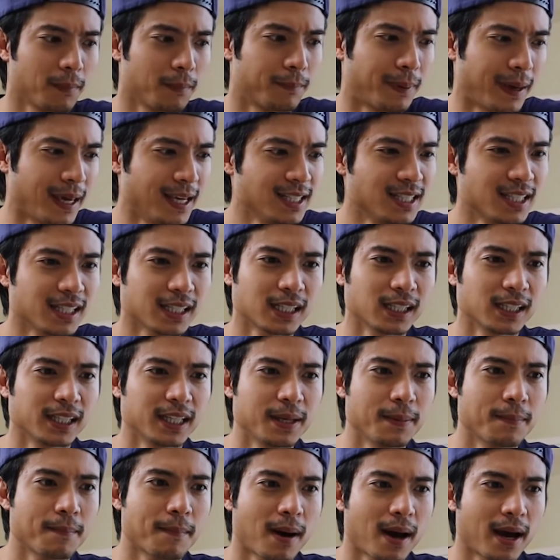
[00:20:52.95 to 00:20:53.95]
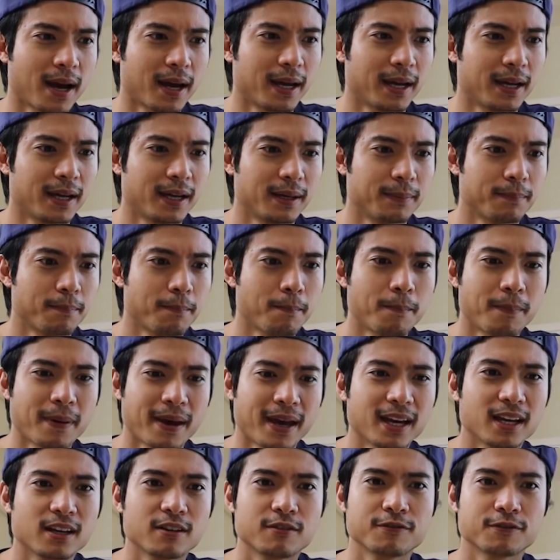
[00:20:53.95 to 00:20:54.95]
Basically, my
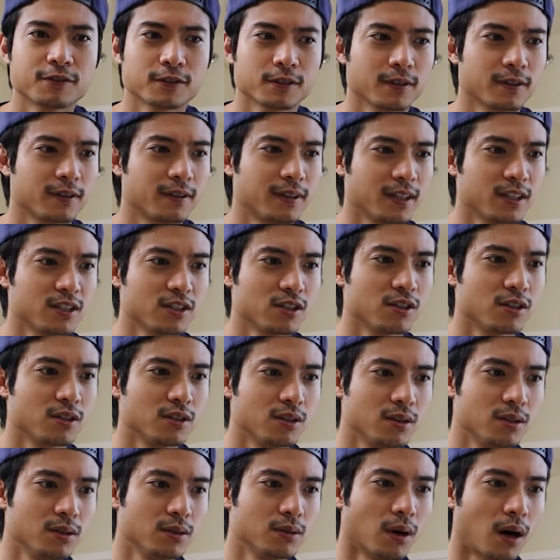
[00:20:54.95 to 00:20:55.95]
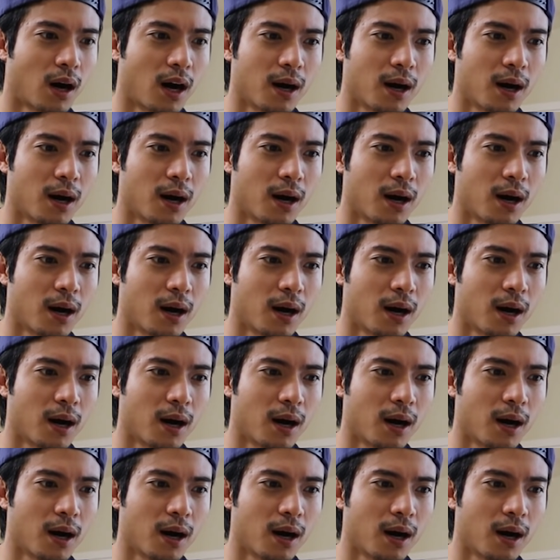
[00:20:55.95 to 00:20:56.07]
peg for this new